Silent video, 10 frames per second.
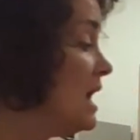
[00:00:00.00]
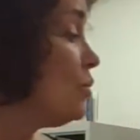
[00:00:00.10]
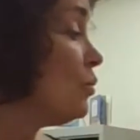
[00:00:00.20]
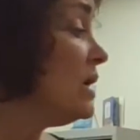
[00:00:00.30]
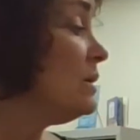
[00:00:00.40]

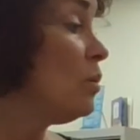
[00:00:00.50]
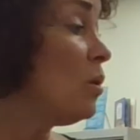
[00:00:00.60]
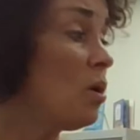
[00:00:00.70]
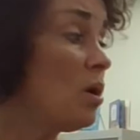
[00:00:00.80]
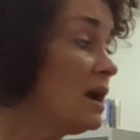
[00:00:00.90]
Read
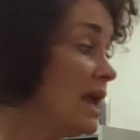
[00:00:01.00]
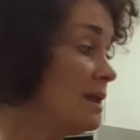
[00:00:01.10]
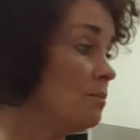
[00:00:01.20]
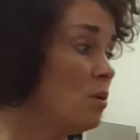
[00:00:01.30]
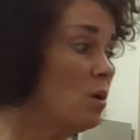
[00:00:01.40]
more
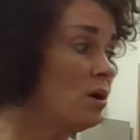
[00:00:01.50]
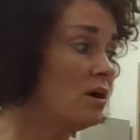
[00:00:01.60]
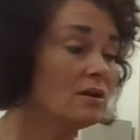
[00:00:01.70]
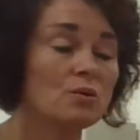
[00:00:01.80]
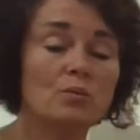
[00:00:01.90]
and
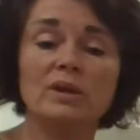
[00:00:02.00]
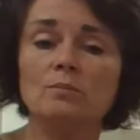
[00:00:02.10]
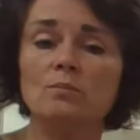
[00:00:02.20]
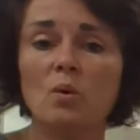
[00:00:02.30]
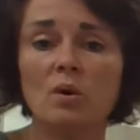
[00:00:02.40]
more, read
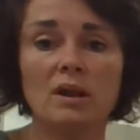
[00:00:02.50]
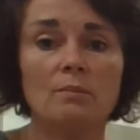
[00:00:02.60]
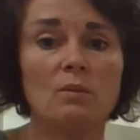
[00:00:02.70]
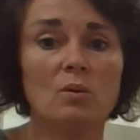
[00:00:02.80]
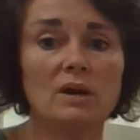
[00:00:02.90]
more
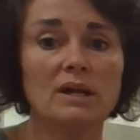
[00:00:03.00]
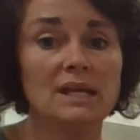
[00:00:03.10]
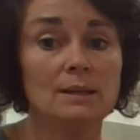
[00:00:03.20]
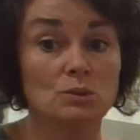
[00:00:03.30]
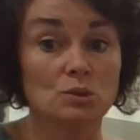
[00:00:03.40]
and more, and
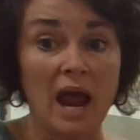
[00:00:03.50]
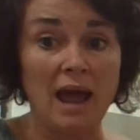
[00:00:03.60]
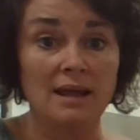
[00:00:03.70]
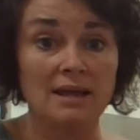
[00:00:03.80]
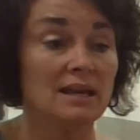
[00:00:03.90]
keep
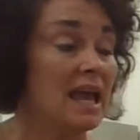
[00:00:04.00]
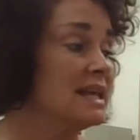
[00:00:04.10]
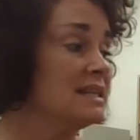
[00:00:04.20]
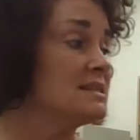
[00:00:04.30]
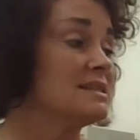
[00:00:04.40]
track
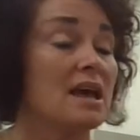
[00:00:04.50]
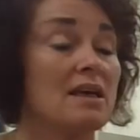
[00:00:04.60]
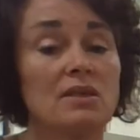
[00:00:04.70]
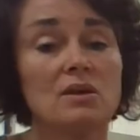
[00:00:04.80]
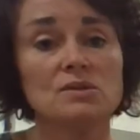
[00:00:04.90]
and
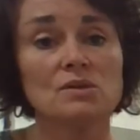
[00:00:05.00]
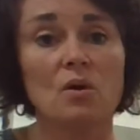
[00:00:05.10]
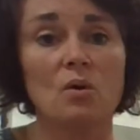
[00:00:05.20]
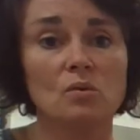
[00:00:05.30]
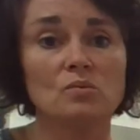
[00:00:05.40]
set those
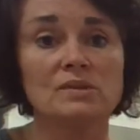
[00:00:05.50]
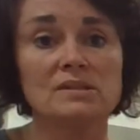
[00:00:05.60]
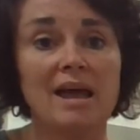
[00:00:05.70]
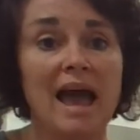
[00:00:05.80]
goals.